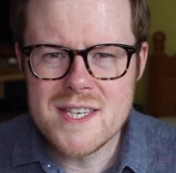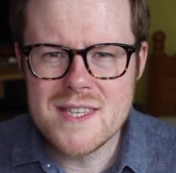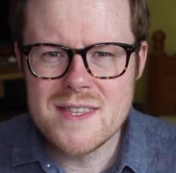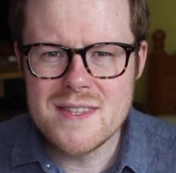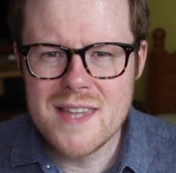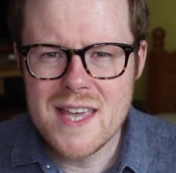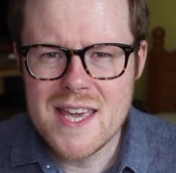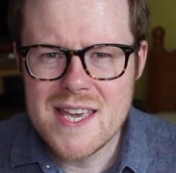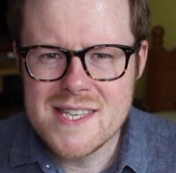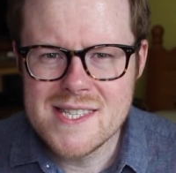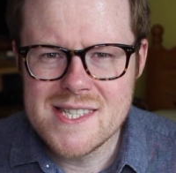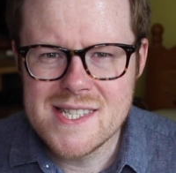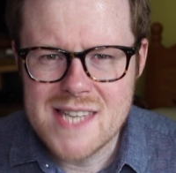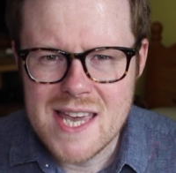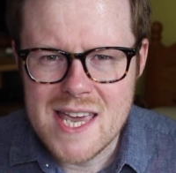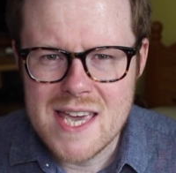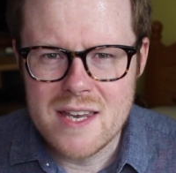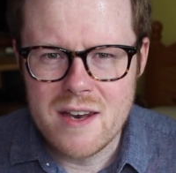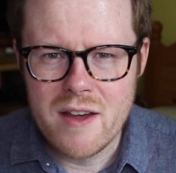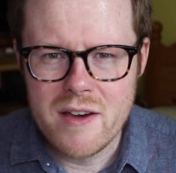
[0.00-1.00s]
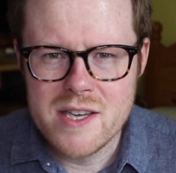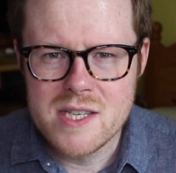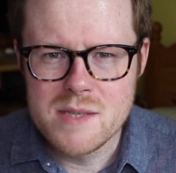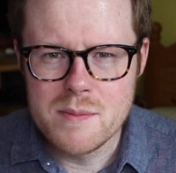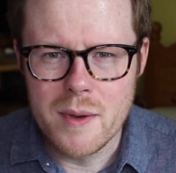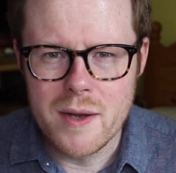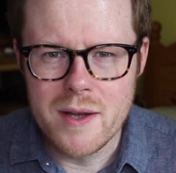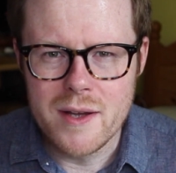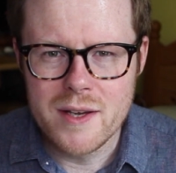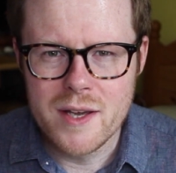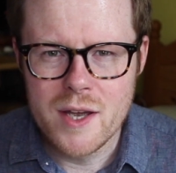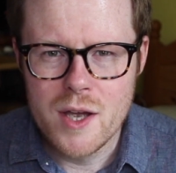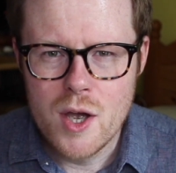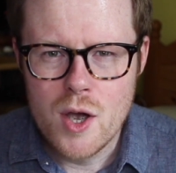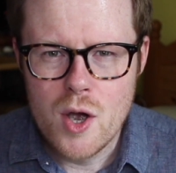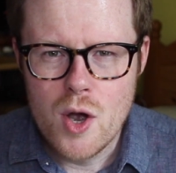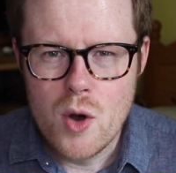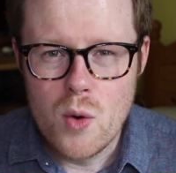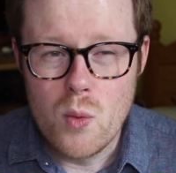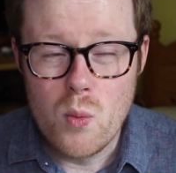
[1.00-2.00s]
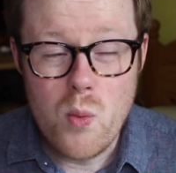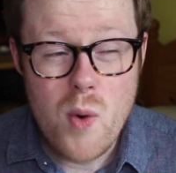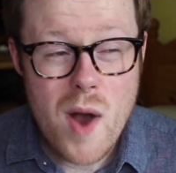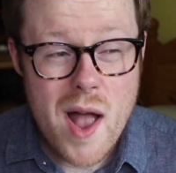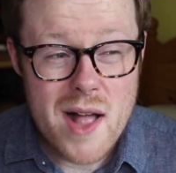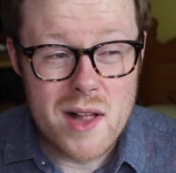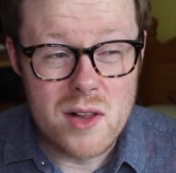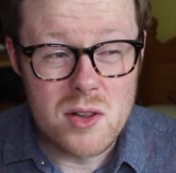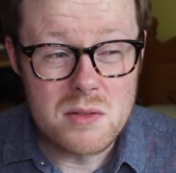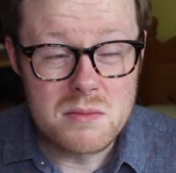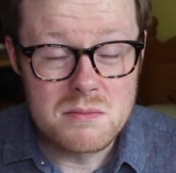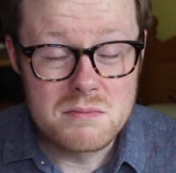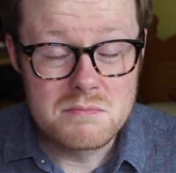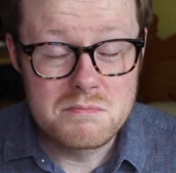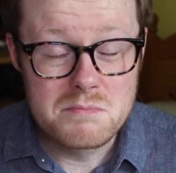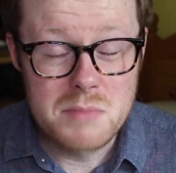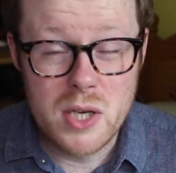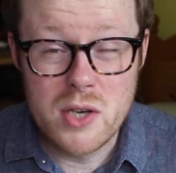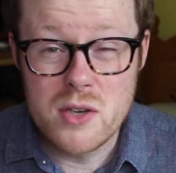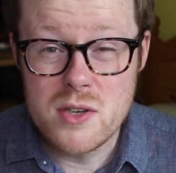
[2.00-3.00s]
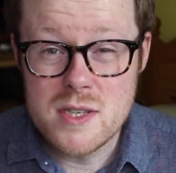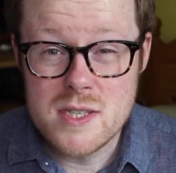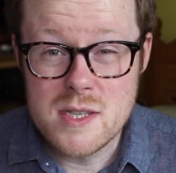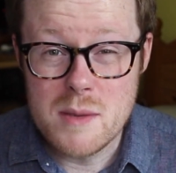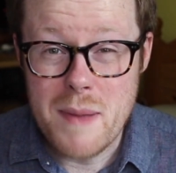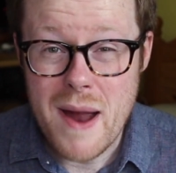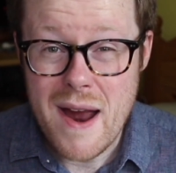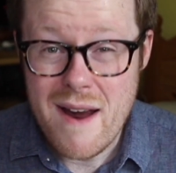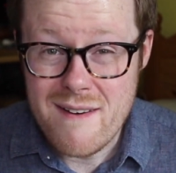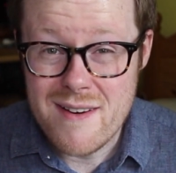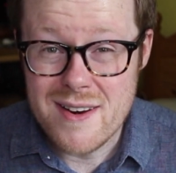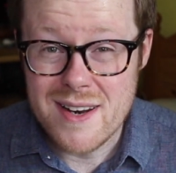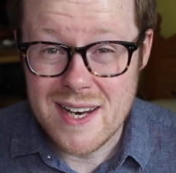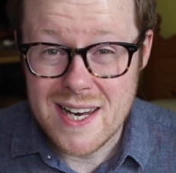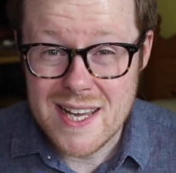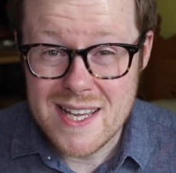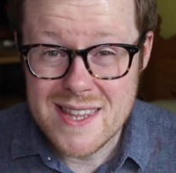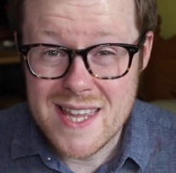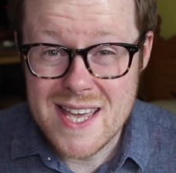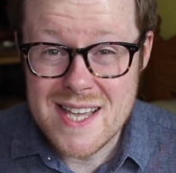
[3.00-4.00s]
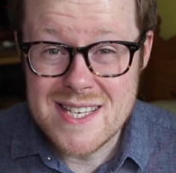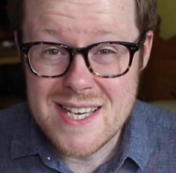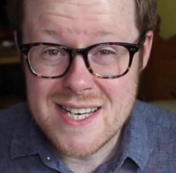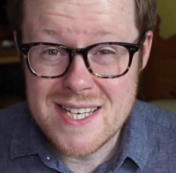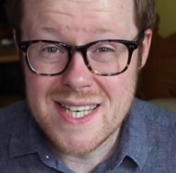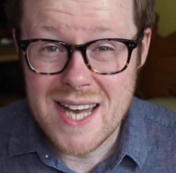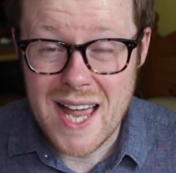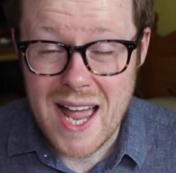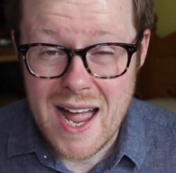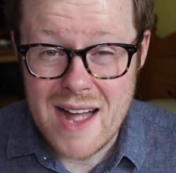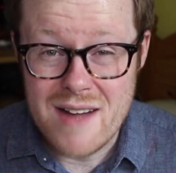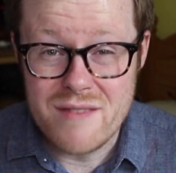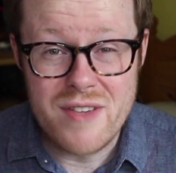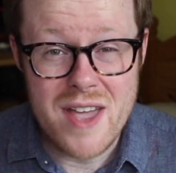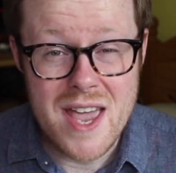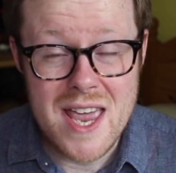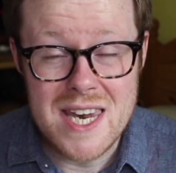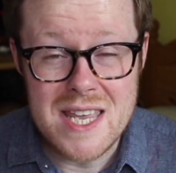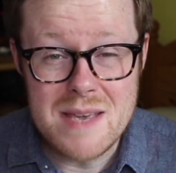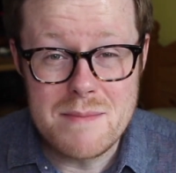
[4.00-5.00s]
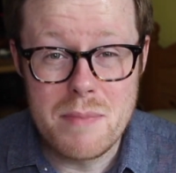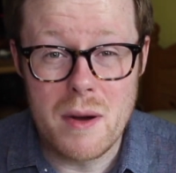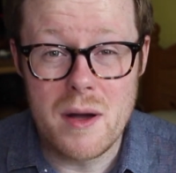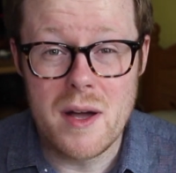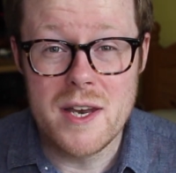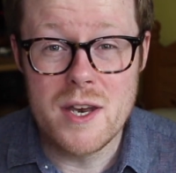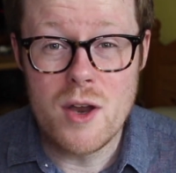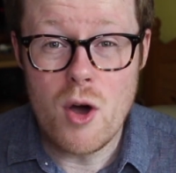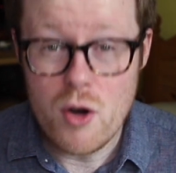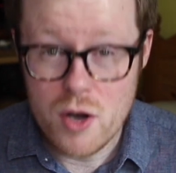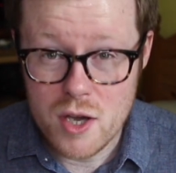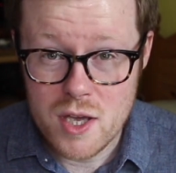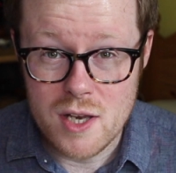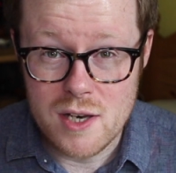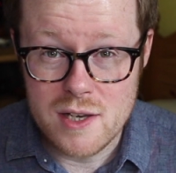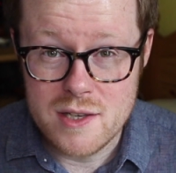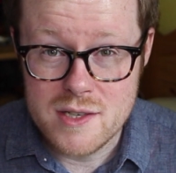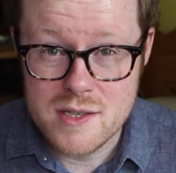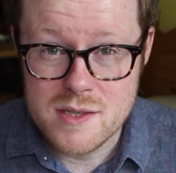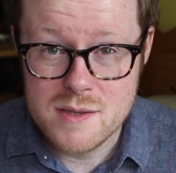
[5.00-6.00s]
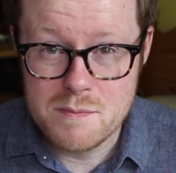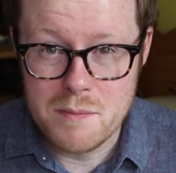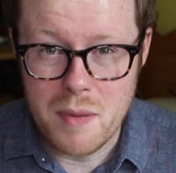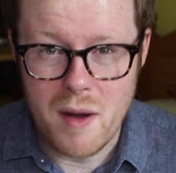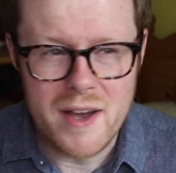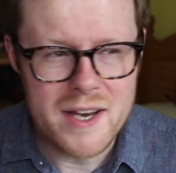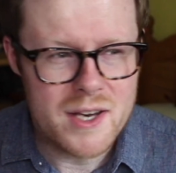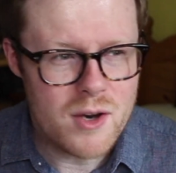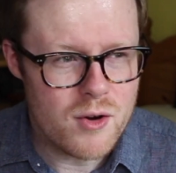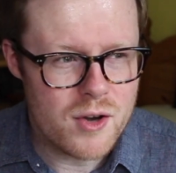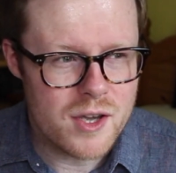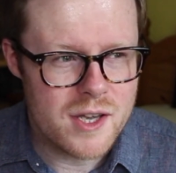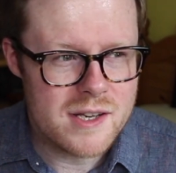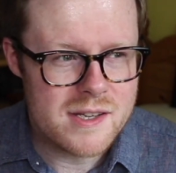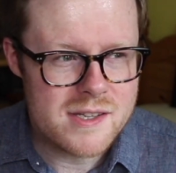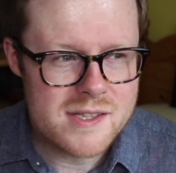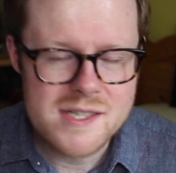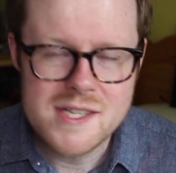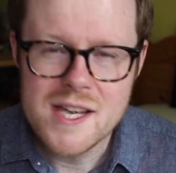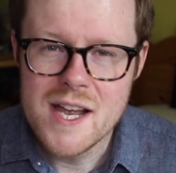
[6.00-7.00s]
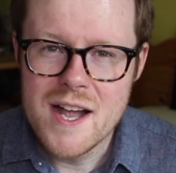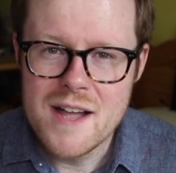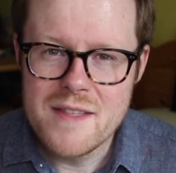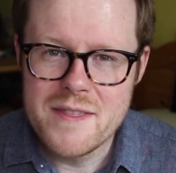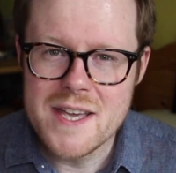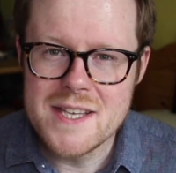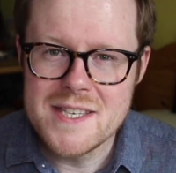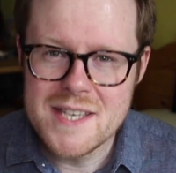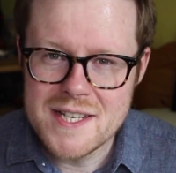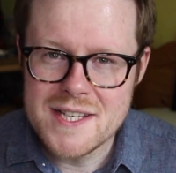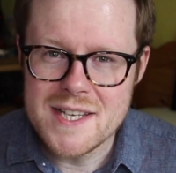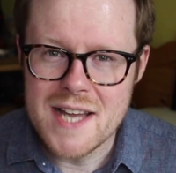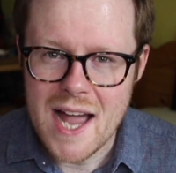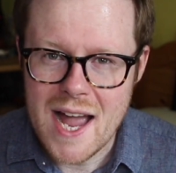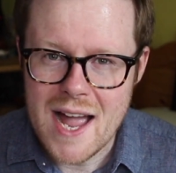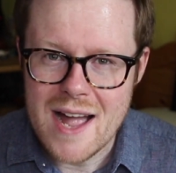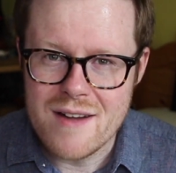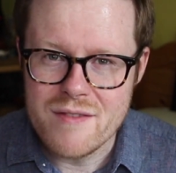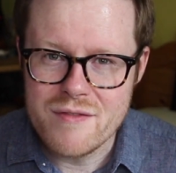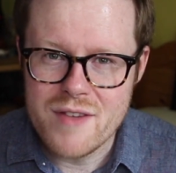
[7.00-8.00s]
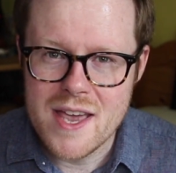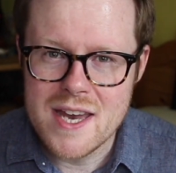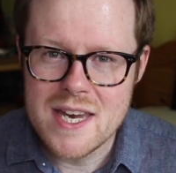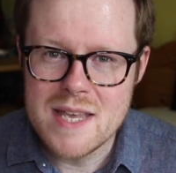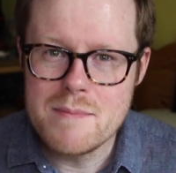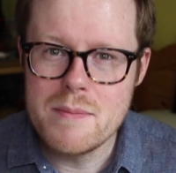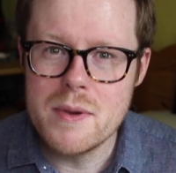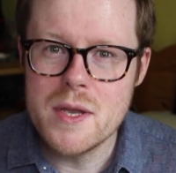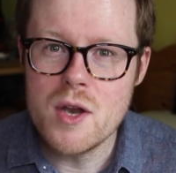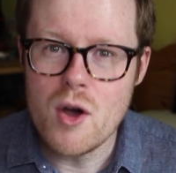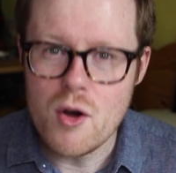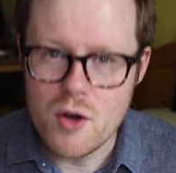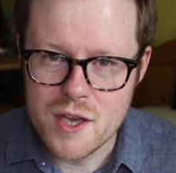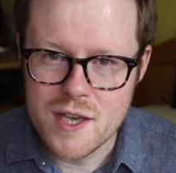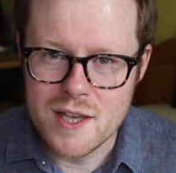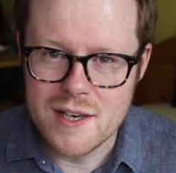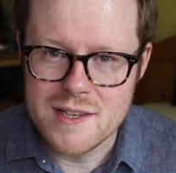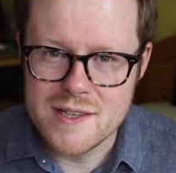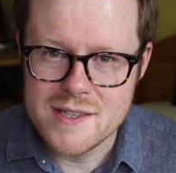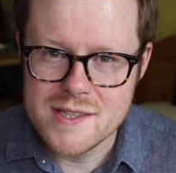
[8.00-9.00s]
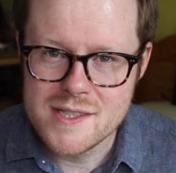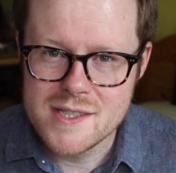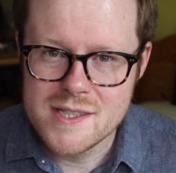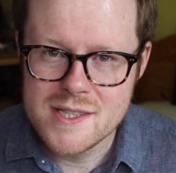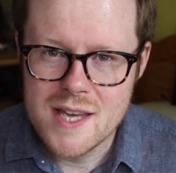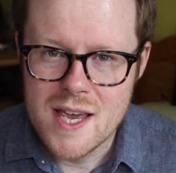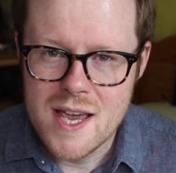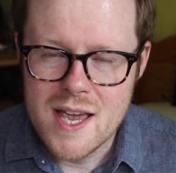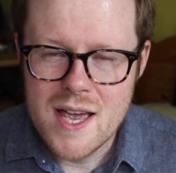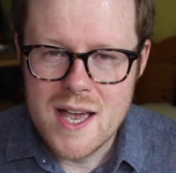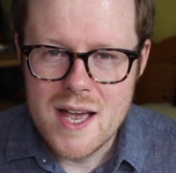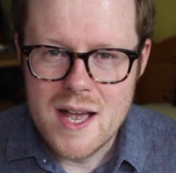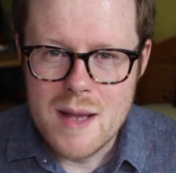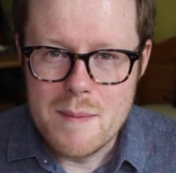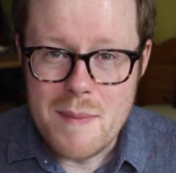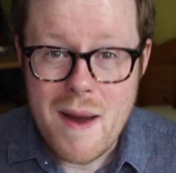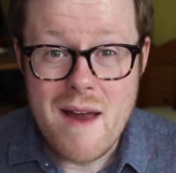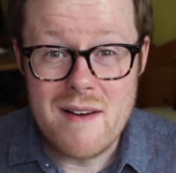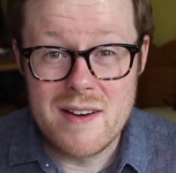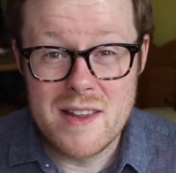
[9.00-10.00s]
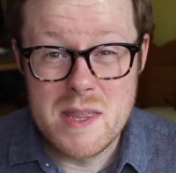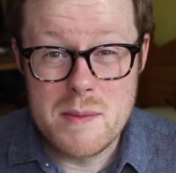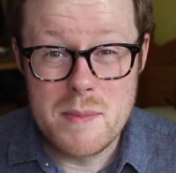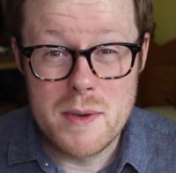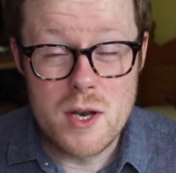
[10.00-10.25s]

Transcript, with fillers: didn't they see an iceberg? Well, because apparently they didn't have any binoculars. Binoculars? They didn't have any binoculars. Apparently the